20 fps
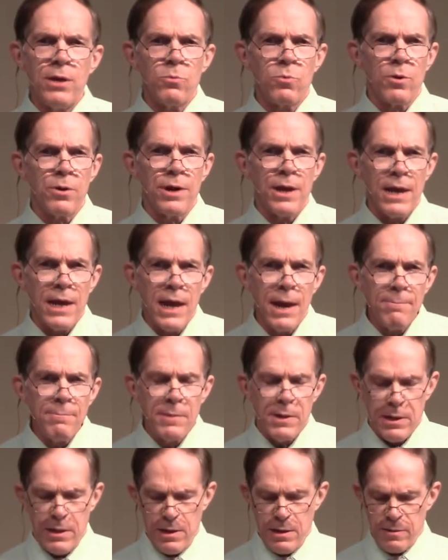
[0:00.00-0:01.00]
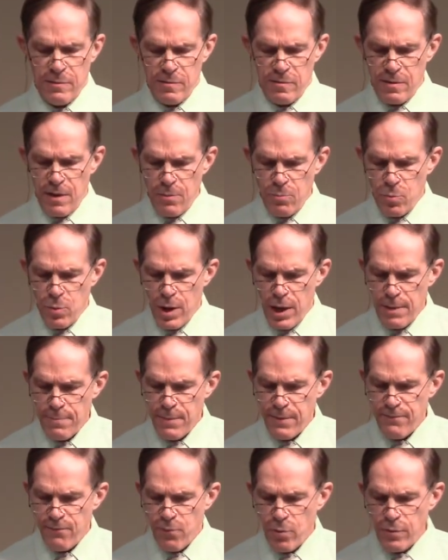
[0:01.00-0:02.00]
were empty in some way
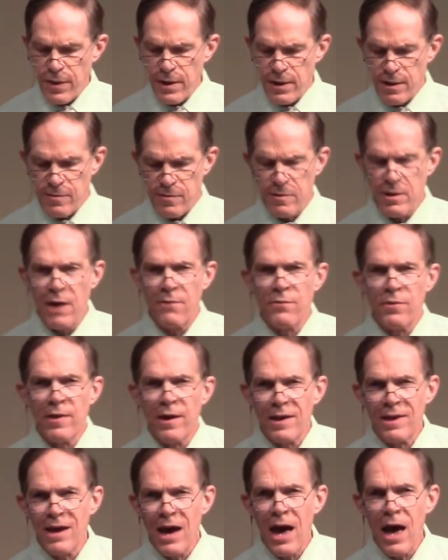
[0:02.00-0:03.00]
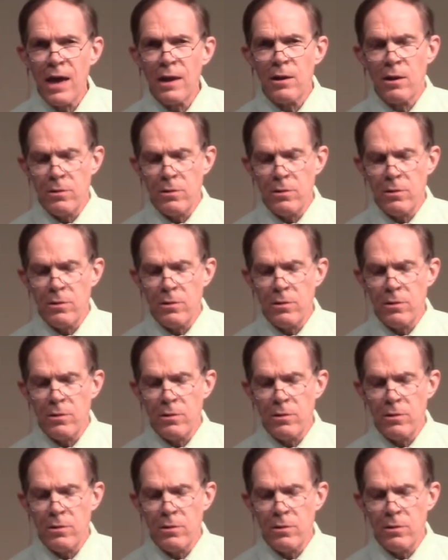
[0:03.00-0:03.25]
before they discovered that God